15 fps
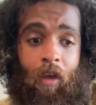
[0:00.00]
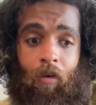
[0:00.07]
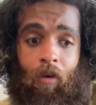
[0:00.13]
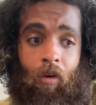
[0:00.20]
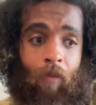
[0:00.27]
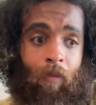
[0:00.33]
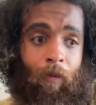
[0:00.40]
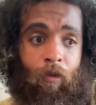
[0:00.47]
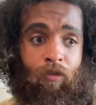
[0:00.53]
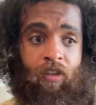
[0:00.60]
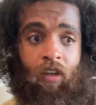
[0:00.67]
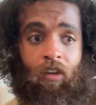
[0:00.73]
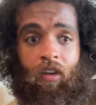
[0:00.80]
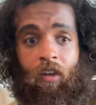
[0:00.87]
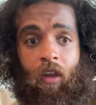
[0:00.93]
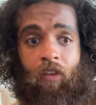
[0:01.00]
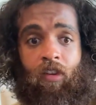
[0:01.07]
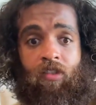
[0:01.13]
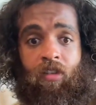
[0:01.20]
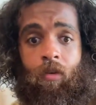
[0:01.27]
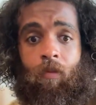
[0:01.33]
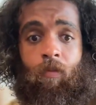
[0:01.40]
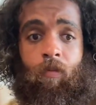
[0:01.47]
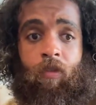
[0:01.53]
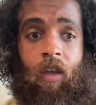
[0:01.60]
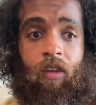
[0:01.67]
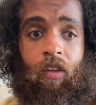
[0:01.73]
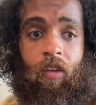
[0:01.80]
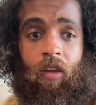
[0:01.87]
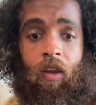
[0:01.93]
I don't know. I'm gonna go check at the gym
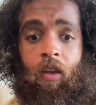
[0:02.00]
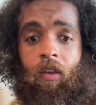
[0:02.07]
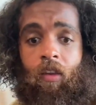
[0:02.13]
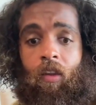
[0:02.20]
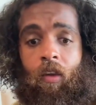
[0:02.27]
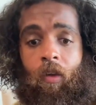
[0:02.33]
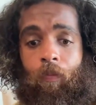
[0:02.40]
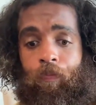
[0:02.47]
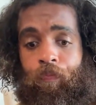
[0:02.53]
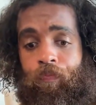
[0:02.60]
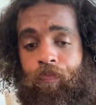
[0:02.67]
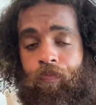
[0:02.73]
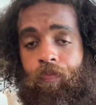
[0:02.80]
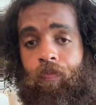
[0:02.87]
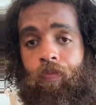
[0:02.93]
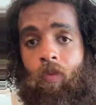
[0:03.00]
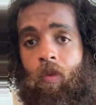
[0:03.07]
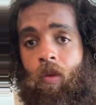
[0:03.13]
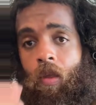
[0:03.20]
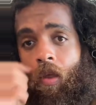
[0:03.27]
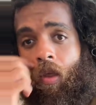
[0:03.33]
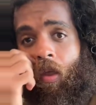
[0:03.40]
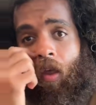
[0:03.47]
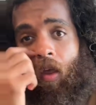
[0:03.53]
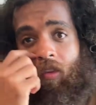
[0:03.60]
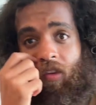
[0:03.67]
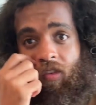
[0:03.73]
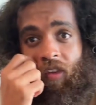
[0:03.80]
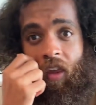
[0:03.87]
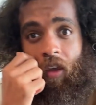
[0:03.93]
at the at the um
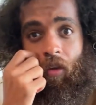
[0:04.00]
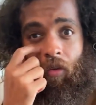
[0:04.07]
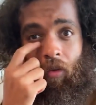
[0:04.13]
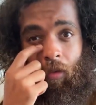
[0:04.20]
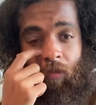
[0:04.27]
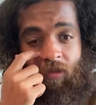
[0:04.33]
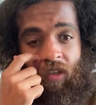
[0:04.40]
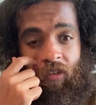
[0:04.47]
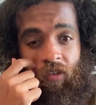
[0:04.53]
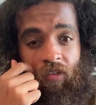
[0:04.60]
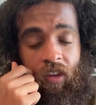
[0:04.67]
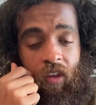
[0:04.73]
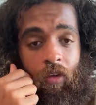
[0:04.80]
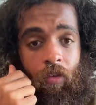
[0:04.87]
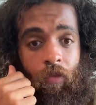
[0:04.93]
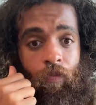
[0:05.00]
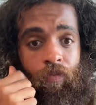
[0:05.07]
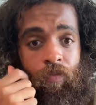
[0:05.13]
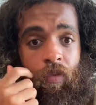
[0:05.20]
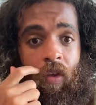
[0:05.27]
the scale. Check the scale.